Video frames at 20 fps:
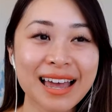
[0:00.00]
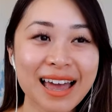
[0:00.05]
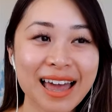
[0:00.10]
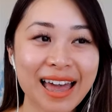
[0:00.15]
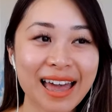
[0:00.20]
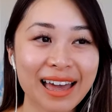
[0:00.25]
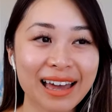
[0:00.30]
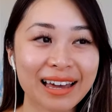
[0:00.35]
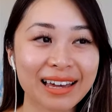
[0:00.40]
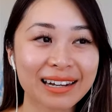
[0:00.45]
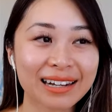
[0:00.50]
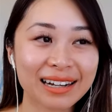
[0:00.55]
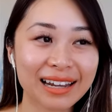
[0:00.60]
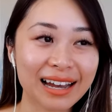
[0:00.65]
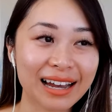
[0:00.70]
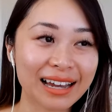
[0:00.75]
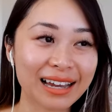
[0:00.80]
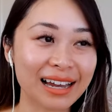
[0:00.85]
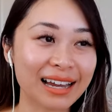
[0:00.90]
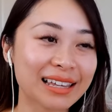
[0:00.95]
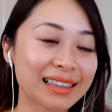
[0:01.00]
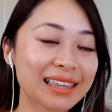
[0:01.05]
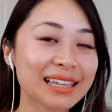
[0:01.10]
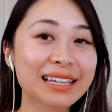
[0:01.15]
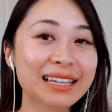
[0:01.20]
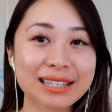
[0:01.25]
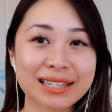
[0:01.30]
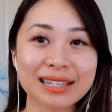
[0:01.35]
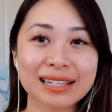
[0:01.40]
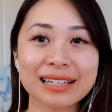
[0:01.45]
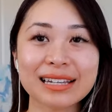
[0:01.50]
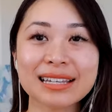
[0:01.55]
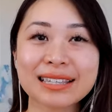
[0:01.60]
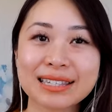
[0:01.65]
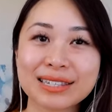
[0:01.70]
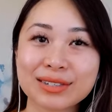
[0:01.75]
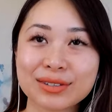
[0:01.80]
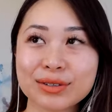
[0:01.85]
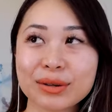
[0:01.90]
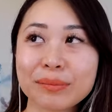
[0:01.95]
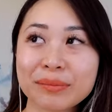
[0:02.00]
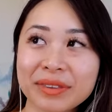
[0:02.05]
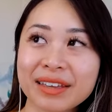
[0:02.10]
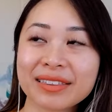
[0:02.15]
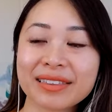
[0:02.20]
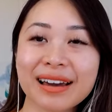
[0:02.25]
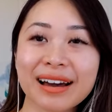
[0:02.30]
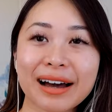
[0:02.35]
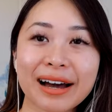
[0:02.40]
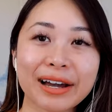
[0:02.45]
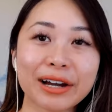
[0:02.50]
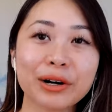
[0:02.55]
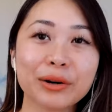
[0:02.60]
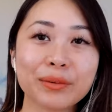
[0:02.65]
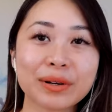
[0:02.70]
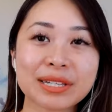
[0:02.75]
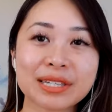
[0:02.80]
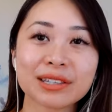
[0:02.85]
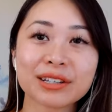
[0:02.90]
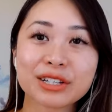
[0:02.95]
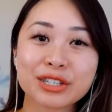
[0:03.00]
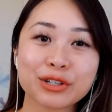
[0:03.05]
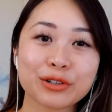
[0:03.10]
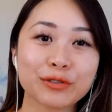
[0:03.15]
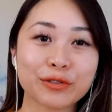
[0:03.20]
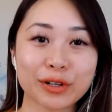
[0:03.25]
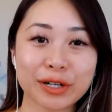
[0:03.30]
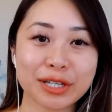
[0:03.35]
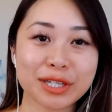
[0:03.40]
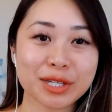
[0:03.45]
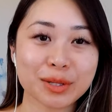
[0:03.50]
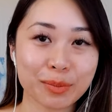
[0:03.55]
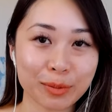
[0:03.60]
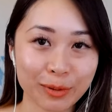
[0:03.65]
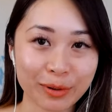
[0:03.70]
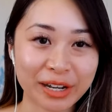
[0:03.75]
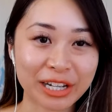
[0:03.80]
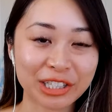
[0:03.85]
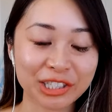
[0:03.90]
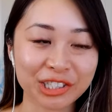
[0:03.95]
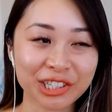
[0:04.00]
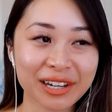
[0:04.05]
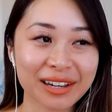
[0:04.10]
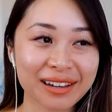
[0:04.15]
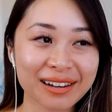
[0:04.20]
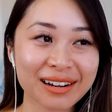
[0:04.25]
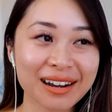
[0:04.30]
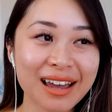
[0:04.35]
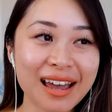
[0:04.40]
And I think it's something that I always look to for inspiration.